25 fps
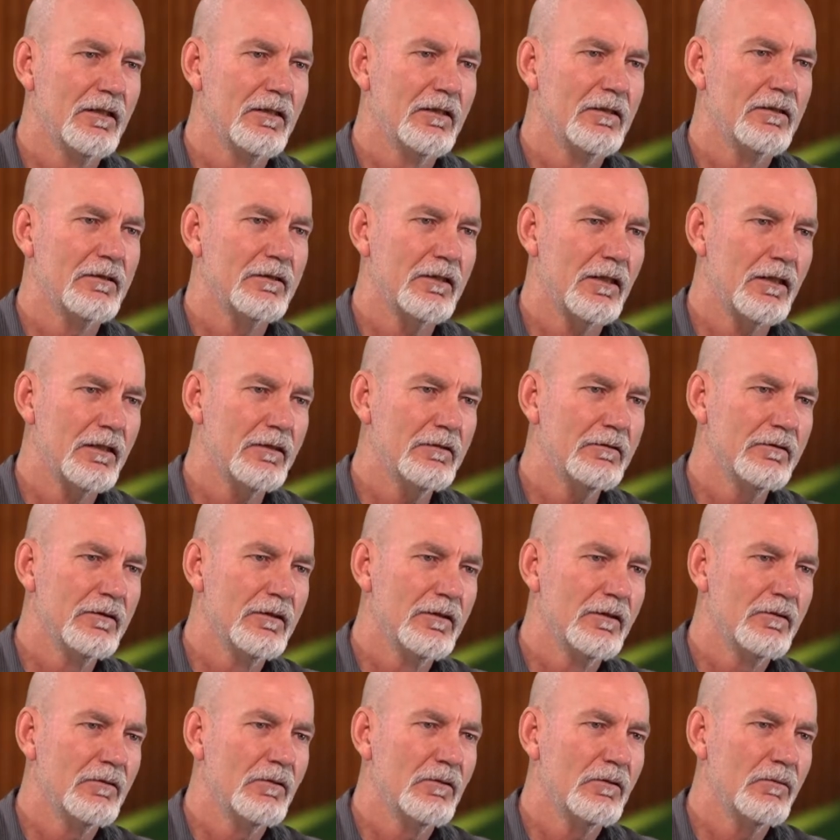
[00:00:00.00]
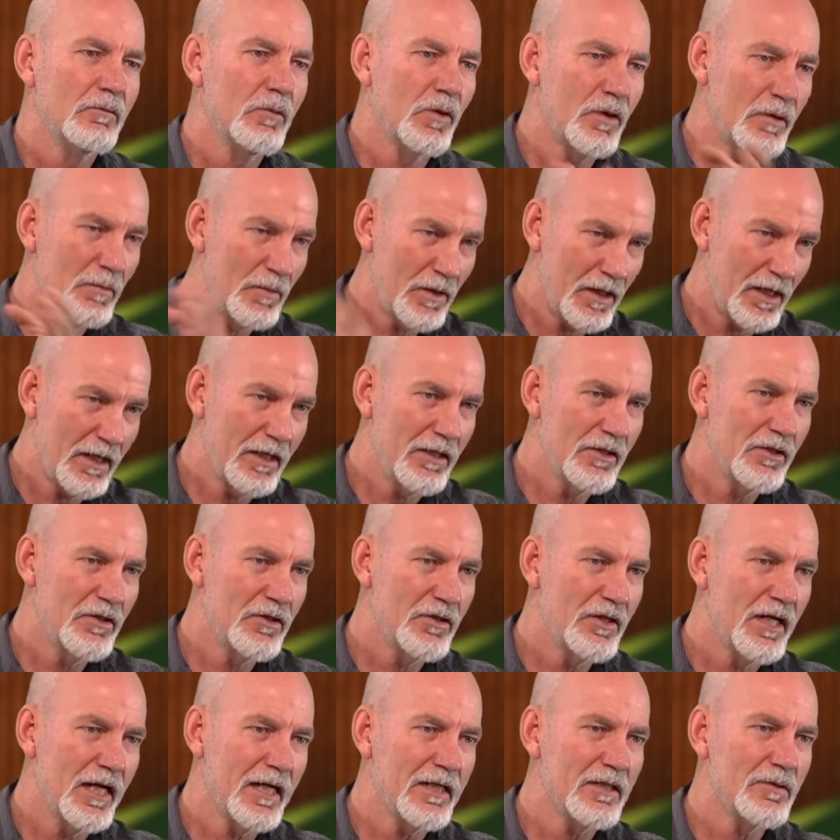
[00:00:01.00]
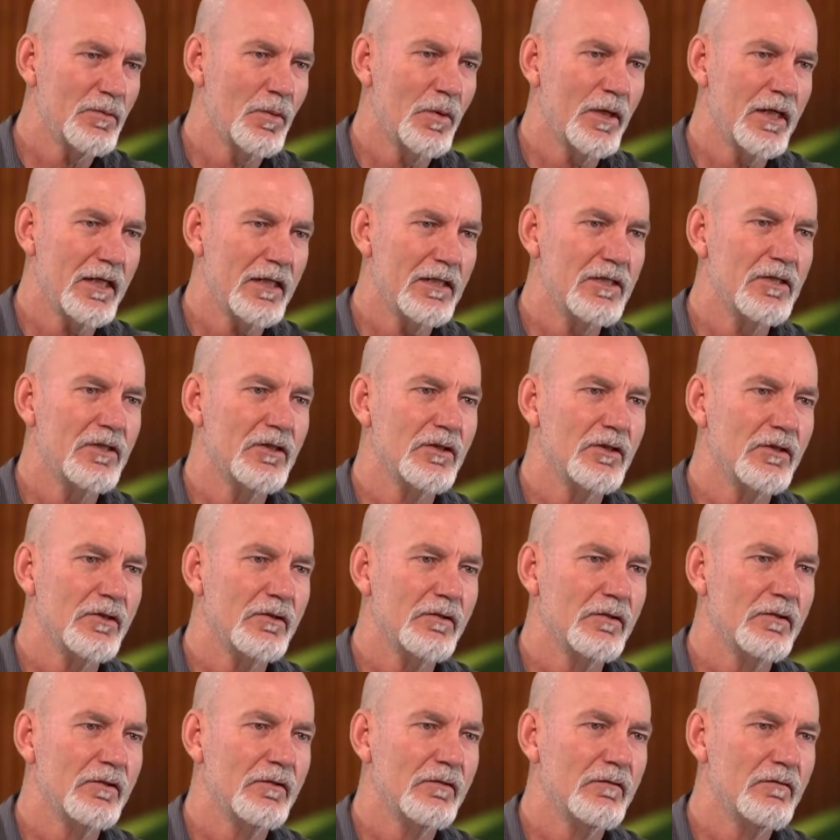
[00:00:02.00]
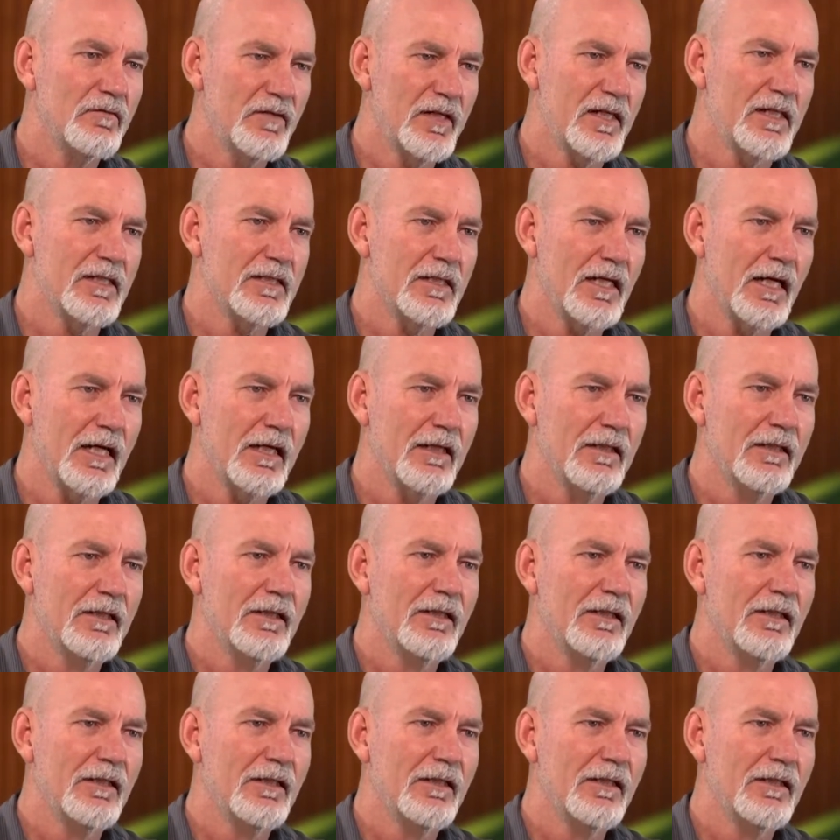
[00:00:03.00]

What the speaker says: So what am I going to do next week to fix that?